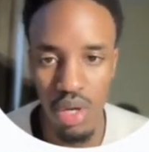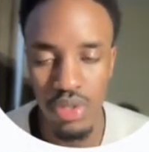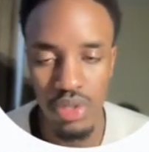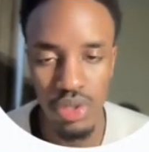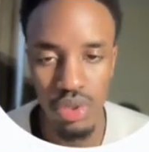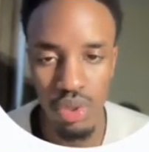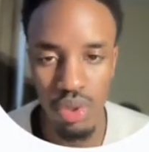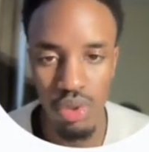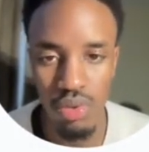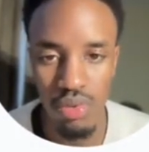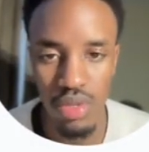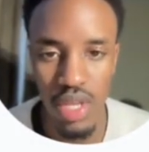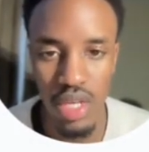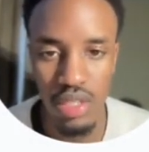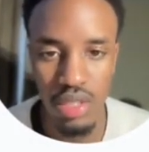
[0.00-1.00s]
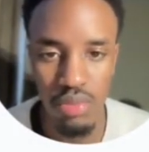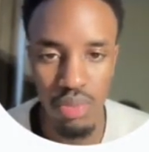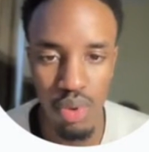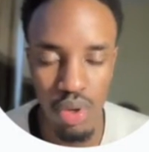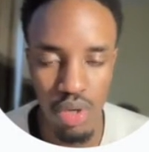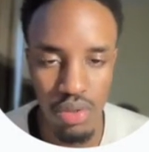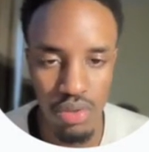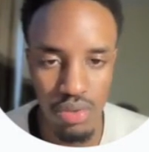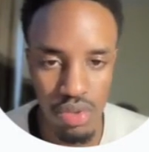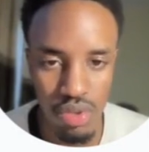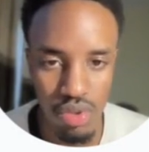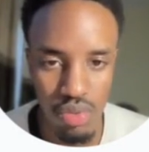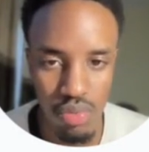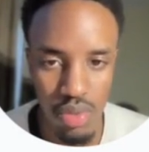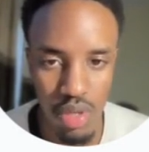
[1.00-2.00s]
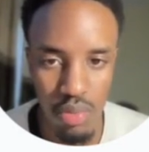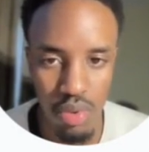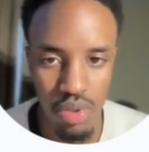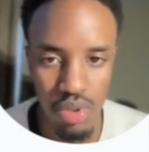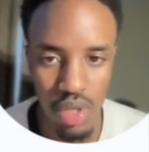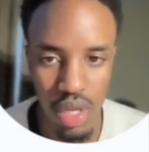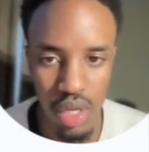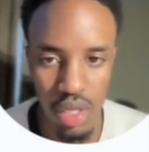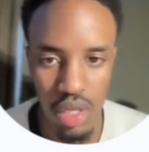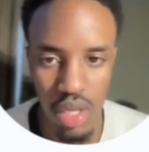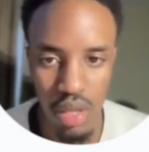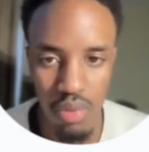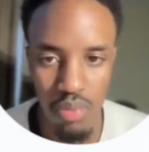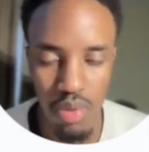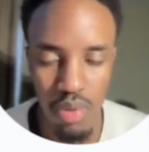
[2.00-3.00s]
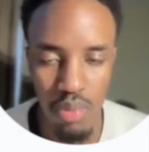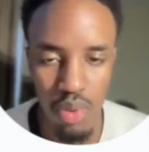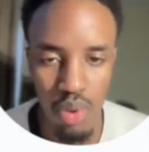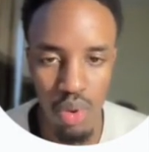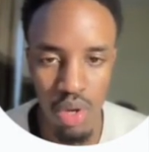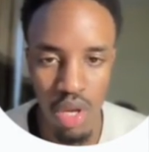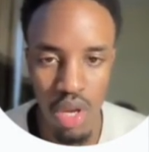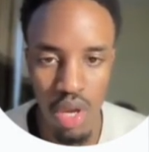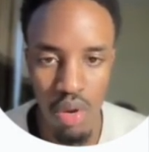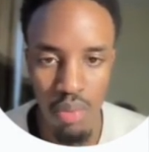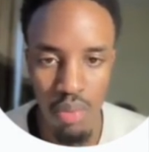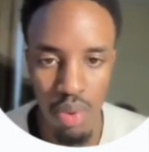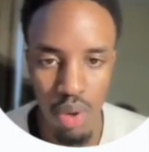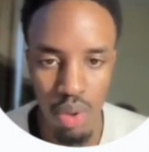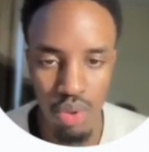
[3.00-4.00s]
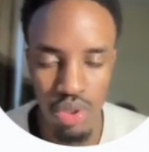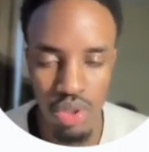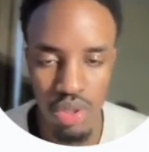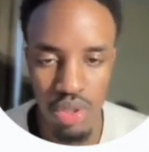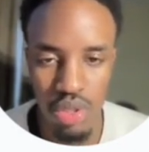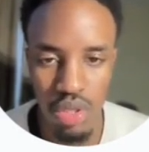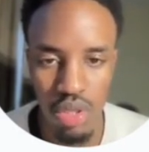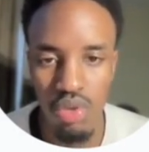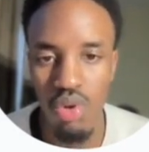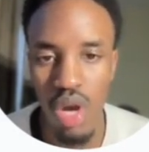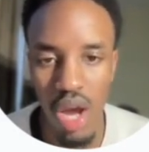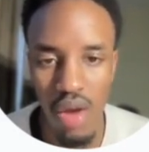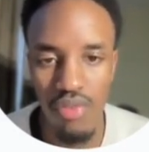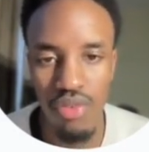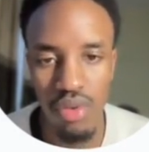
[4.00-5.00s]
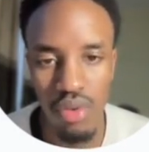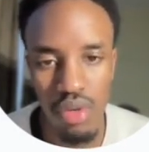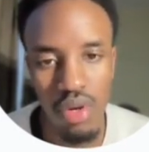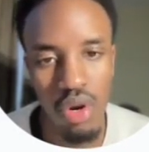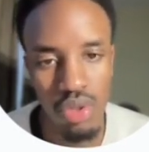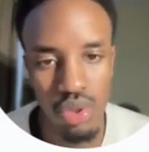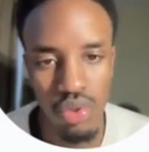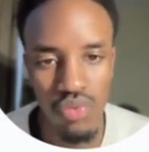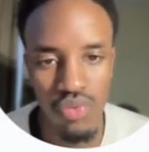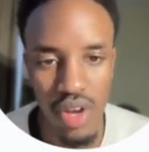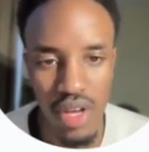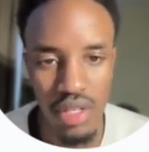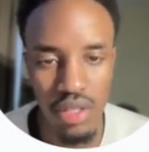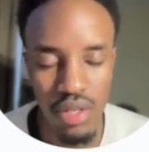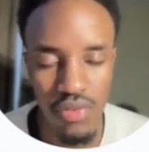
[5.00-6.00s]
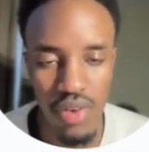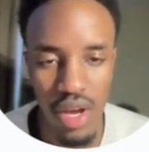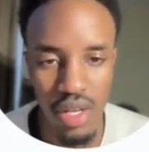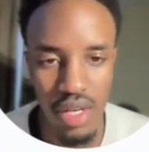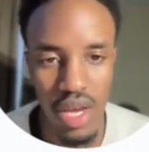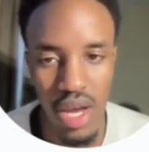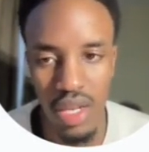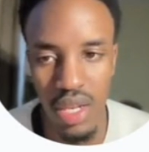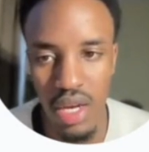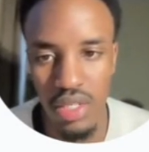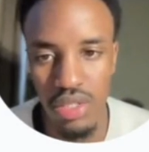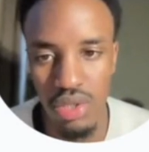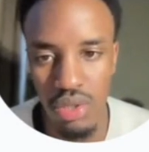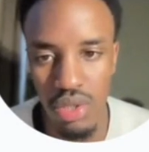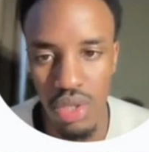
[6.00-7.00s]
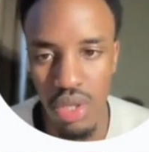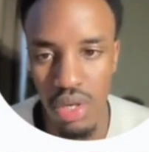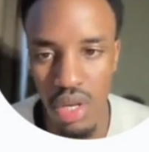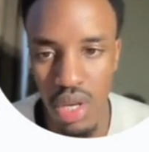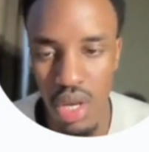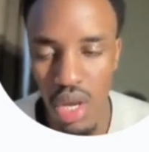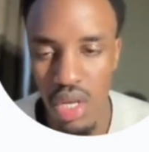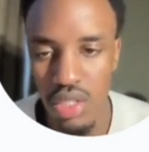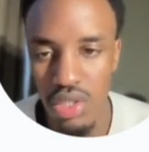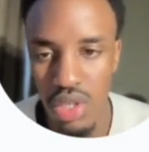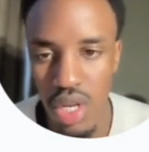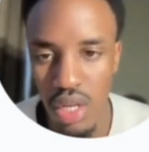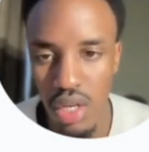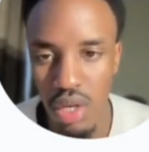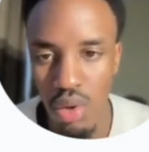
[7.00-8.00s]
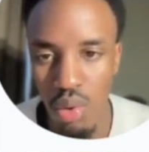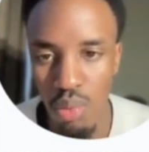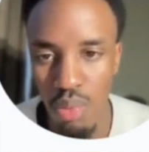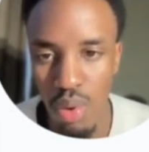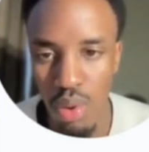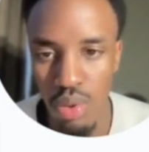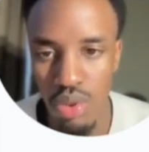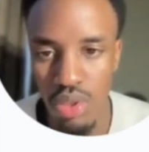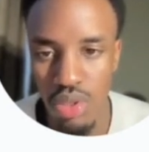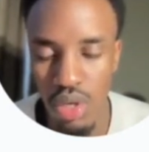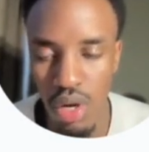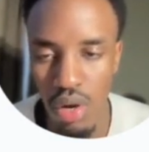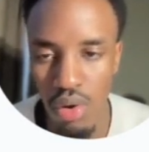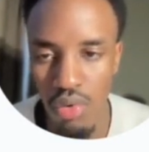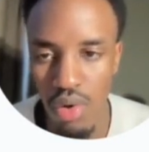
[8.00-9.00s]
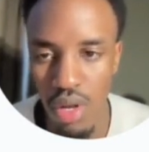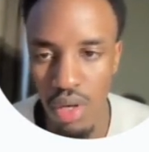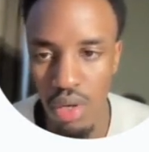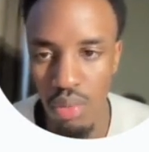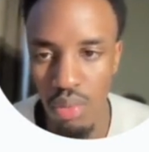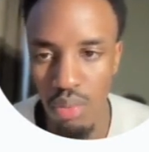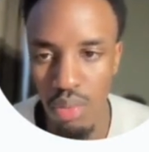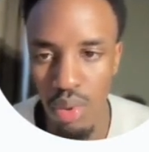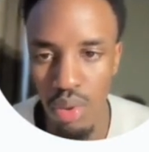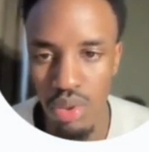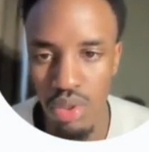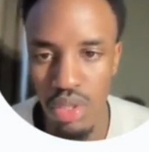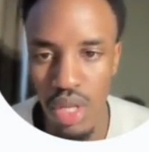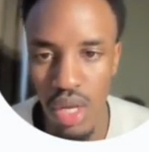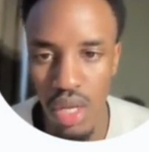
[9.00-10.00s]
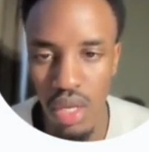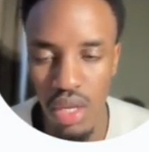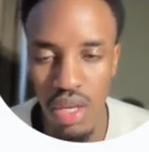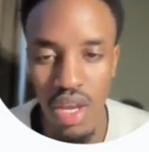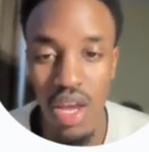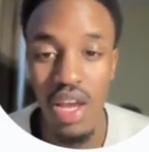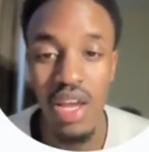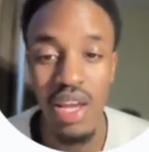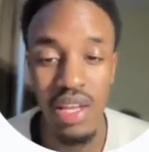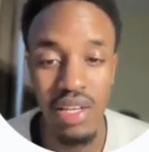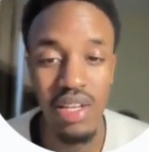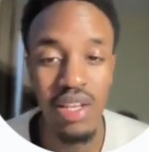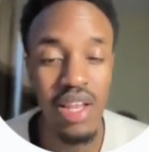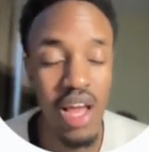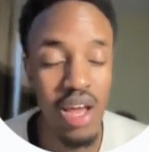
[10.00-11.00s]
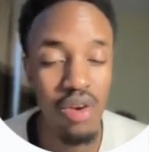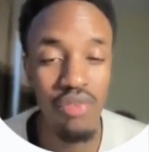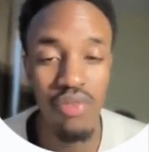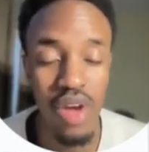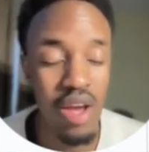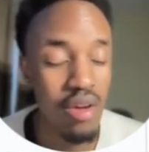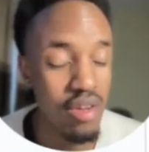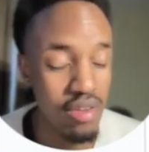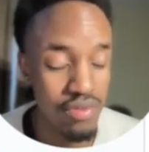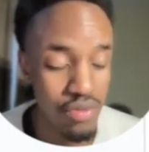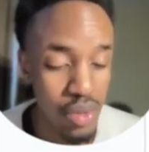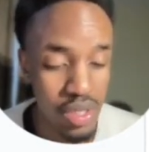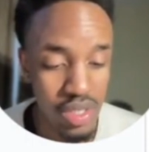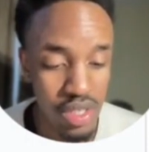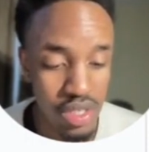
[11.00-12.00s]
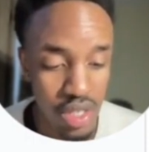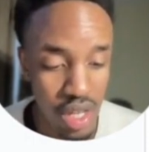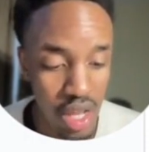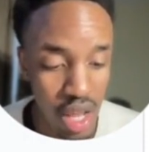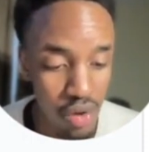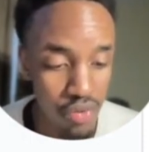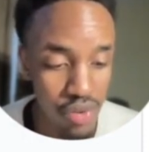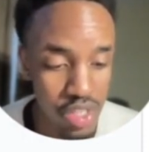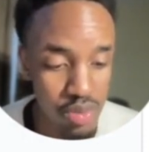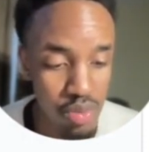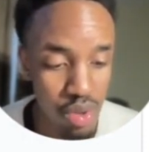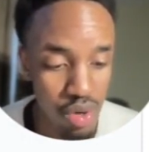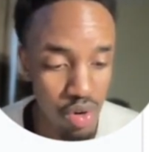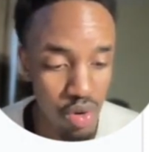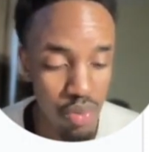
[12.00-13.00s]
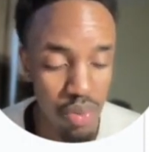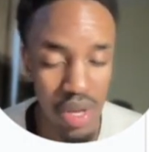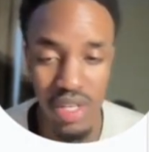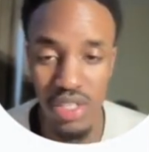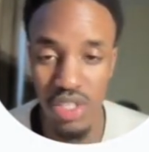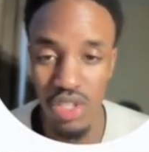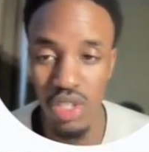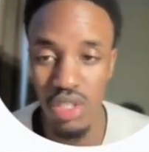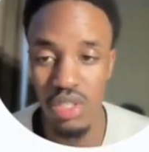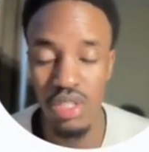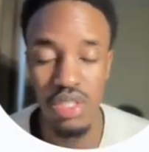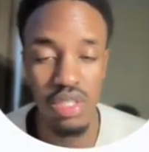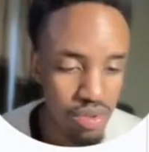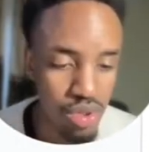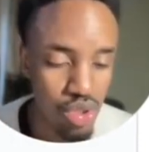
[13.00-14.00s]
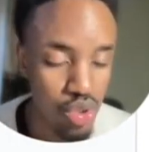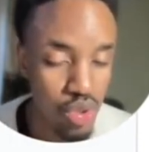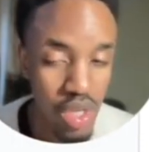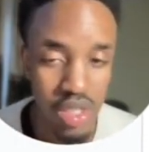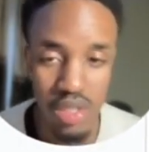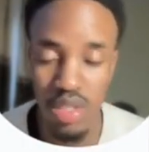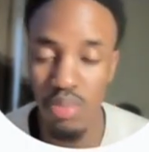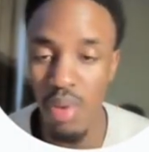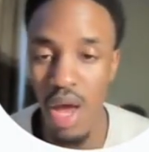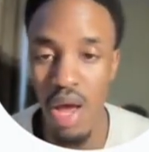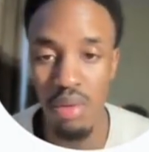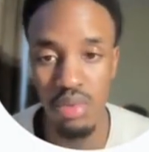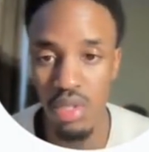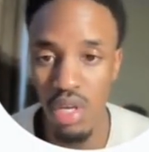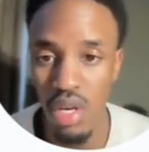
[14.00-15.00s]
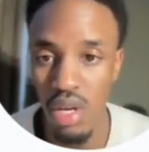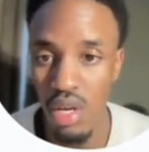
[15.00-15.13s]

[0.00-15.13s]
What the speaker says: So that's important, to be able to like let people post. You have to also define guidelines so that they don't post random posts, like in a lot of I've went in a lot of Facebook group and it's just straight spams.